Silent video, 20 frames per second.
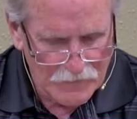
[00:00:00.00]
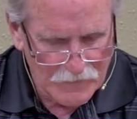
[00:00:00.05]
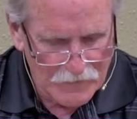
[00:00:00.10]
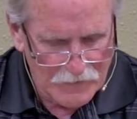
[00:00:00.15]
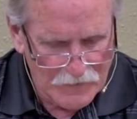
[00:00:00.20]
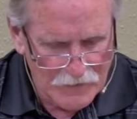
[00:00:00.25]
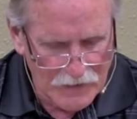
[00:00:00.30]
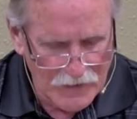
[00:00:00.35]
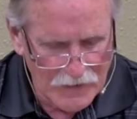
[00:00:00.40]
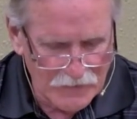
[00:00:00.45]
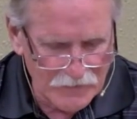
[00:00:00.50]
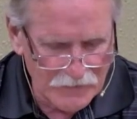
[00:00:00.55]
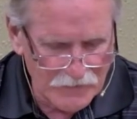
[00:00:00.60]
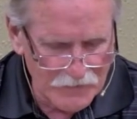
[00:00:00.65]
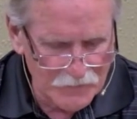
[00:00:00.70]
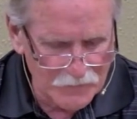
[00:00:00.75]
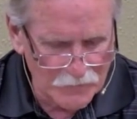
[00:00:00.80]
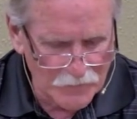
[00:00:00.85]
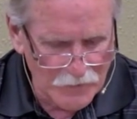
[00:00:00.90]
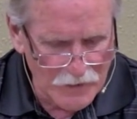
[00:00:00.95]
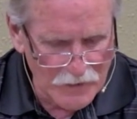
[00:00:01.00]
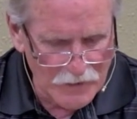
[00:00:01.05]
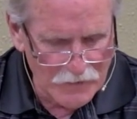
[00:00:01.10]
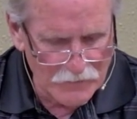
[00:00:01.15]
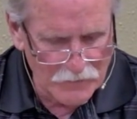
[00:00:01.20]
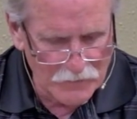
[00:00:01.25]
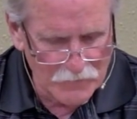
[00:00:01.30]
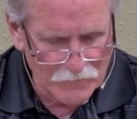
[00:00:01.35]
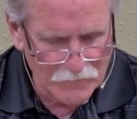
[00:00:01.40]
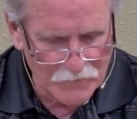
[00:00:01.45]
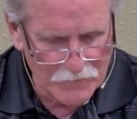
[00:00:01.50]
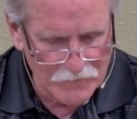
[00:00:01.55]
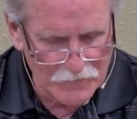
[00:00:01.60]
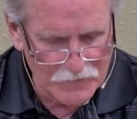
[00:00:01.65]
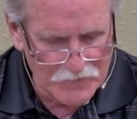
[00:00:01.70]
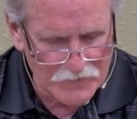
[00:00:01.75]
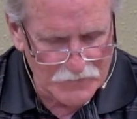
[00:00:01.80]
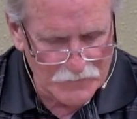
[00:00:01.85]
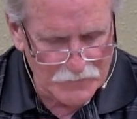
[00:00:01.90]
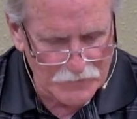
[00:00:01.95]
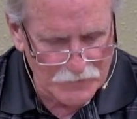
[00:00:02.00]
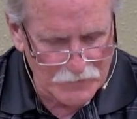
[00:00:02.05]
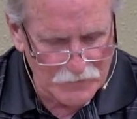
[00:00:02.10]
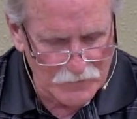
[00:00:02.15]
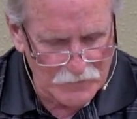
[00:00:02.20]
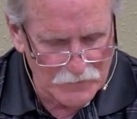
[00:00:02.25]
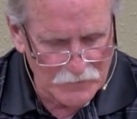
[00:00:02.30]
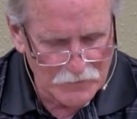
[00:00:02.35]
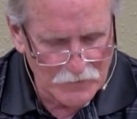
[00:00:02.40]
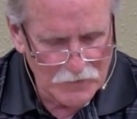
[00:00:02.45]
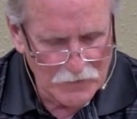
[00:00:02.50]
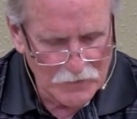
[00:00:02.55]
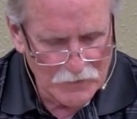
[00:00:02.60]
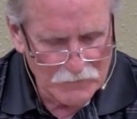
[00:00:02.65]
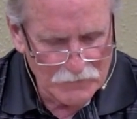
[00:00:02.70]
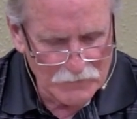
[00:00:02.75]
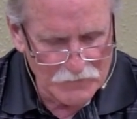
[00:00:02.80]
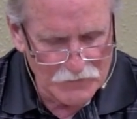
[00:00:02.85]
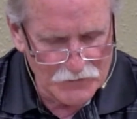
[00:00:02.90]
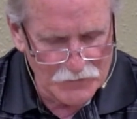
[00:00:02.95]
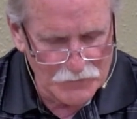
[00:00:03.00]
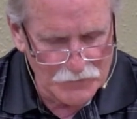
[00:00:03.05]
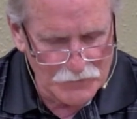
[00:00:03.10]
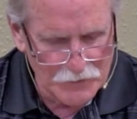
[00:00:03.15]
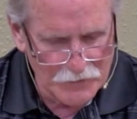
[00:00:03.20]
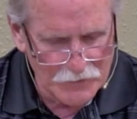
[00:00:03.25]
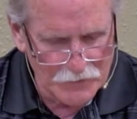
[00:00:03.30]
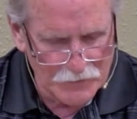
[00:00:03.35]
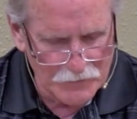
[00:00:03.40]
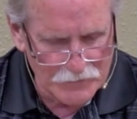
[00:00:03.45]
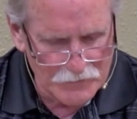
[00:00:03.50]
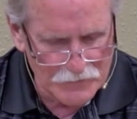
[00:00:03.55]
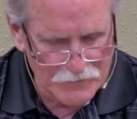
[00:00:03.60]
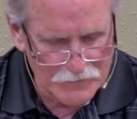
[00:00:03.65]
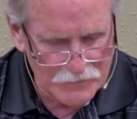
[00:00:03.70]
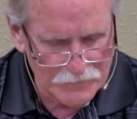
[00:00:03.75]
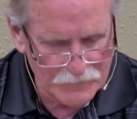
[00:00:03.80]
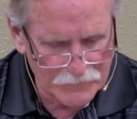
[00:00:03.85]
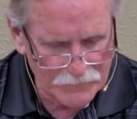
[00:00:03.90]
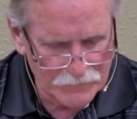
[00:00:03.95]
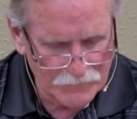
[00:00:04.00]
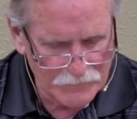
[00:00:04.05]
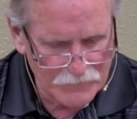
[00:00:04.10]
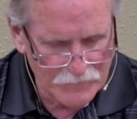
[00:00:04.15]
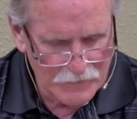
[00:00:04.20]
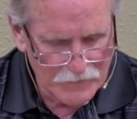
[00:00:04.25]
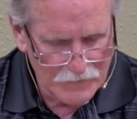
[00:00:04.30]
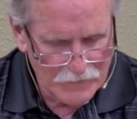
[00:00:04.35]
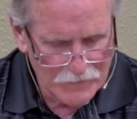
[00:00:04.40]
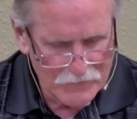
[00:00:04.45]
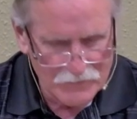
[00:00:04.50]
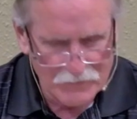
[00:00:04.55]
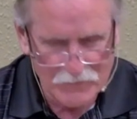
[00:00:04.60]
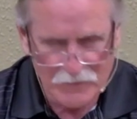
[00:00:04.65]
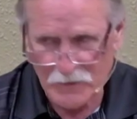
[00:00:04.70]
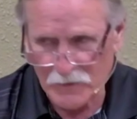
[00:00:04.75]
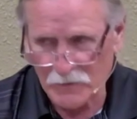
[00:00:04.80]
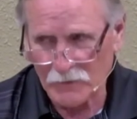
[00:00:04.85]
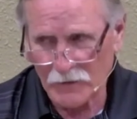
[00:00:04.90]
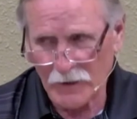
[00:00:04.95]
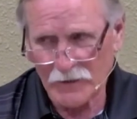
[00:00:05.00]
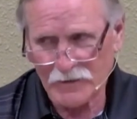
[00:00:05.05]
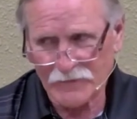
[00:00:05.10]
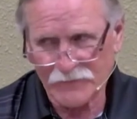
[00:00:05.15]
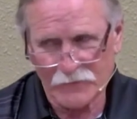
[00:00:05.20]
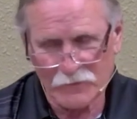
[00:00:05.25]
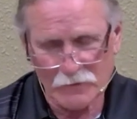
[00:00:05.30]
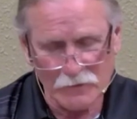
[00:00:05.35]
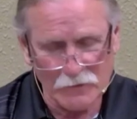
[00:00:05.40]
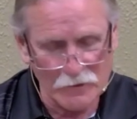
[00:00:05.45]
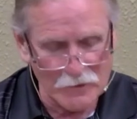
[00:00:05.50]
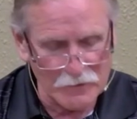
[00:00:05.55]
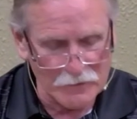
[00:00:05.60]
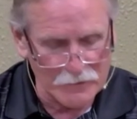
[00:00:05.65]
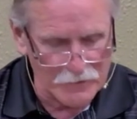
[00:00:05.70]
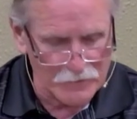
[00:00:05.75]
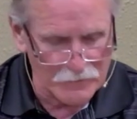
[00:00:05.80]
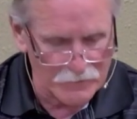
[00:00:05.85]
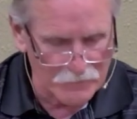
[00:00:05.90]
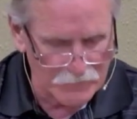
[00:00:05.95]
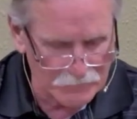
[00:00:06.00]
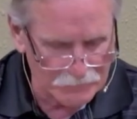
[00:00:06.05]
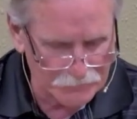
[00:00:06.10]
And he reigned over Israel two years. So he didn't last very long either.